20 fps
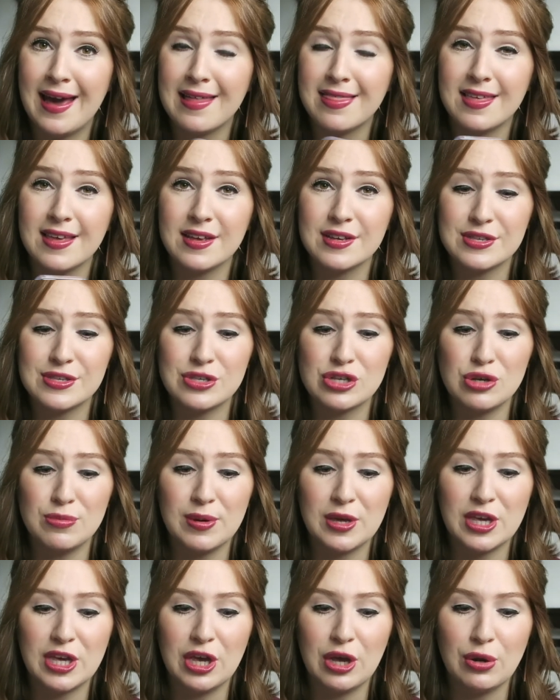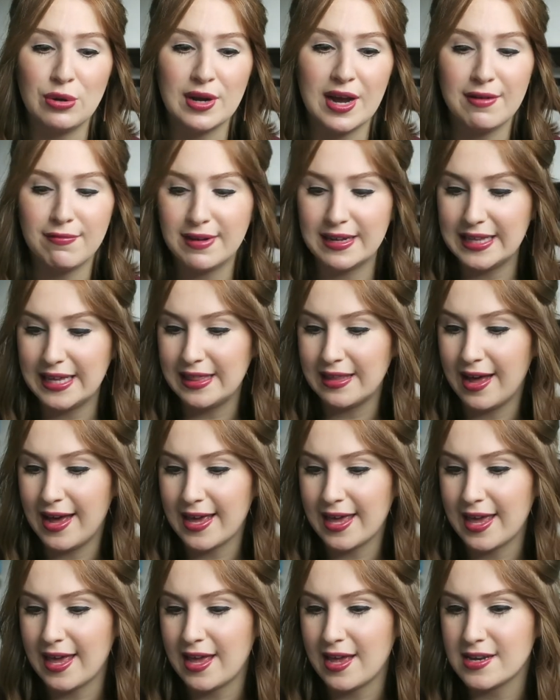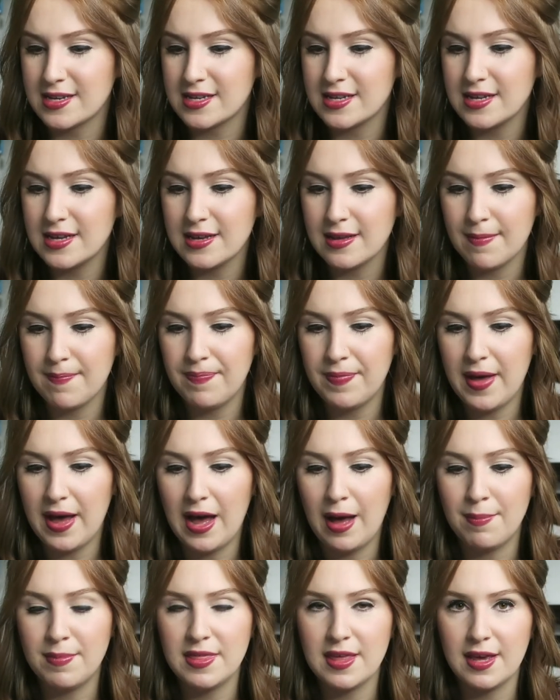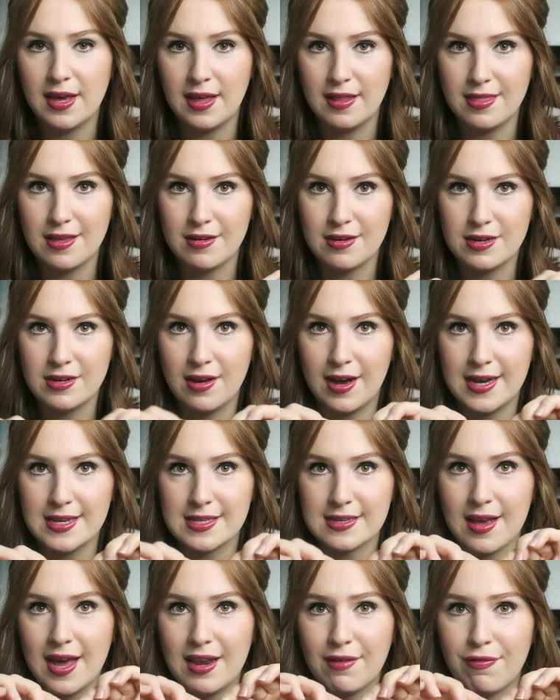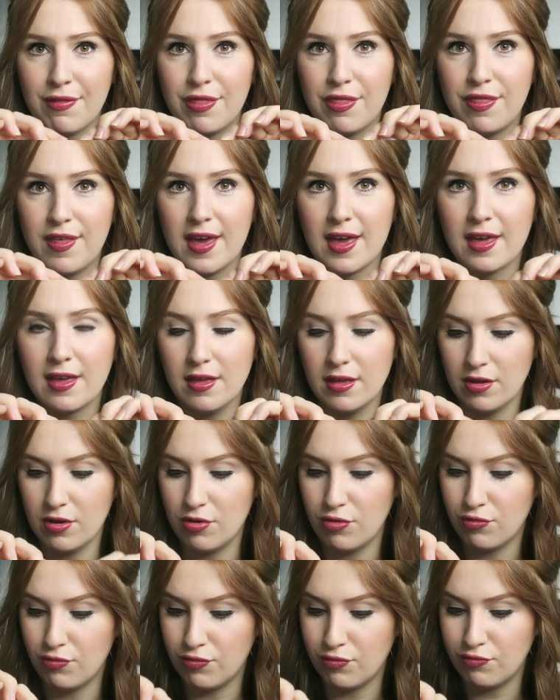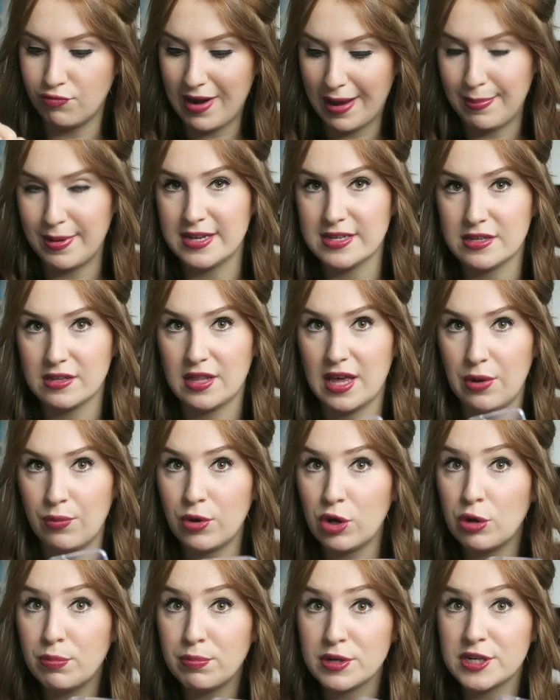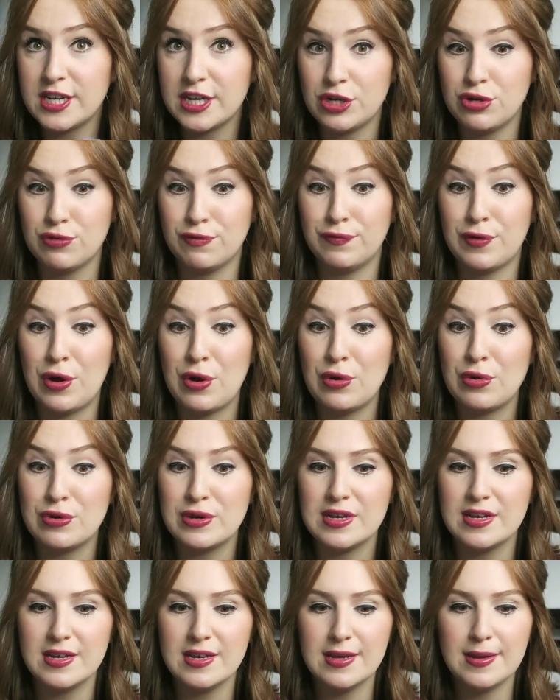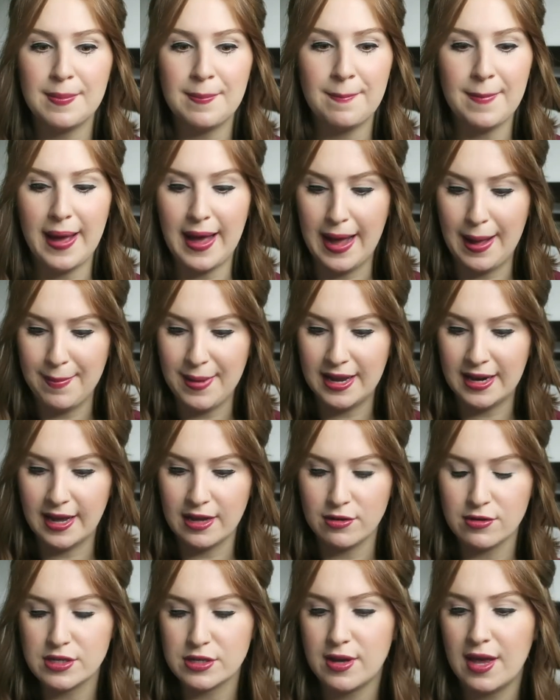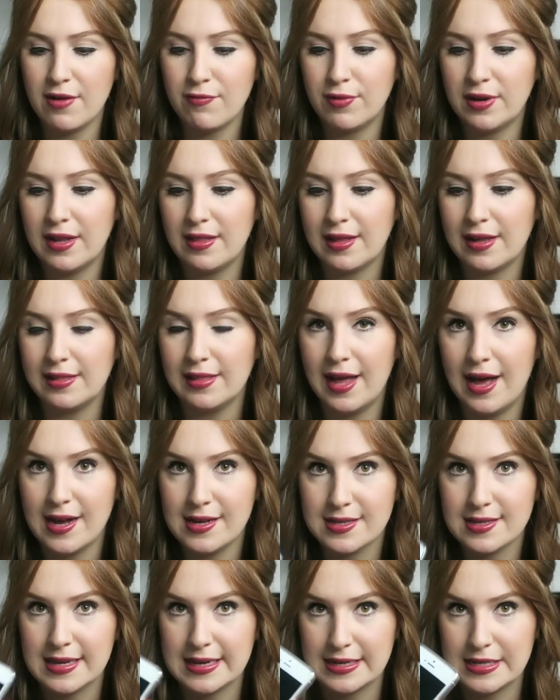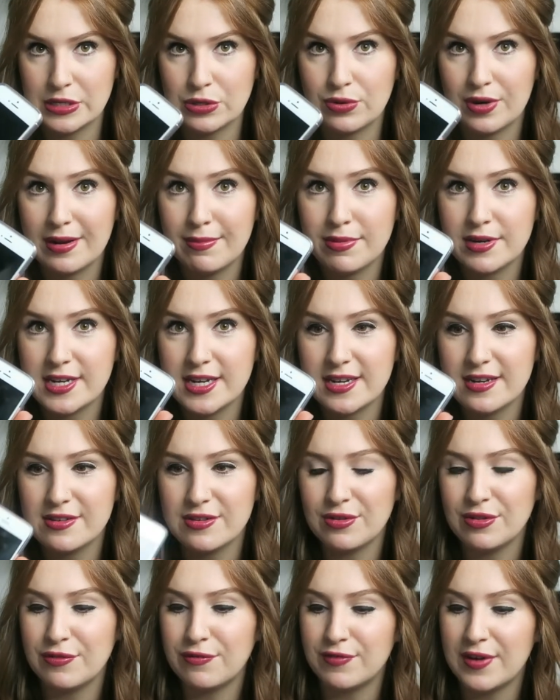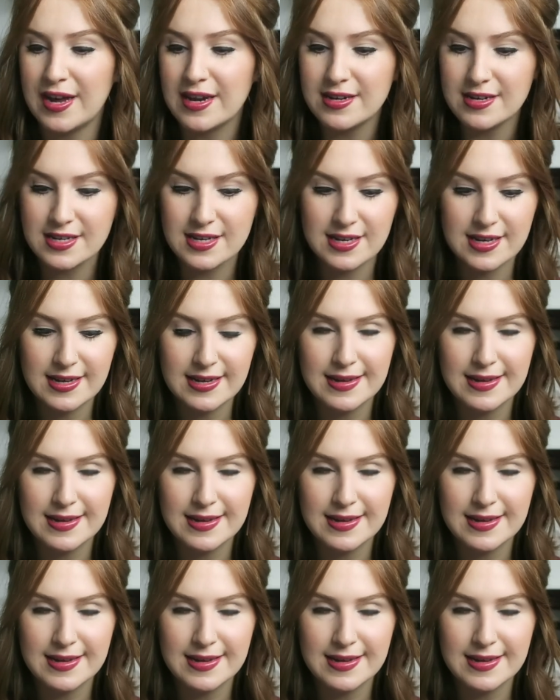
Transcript: I think it's super cute. I really like it. They're a nice kind of thick rubber, so they will protect your phone. And I also have one of the glass like screen protectors on the front.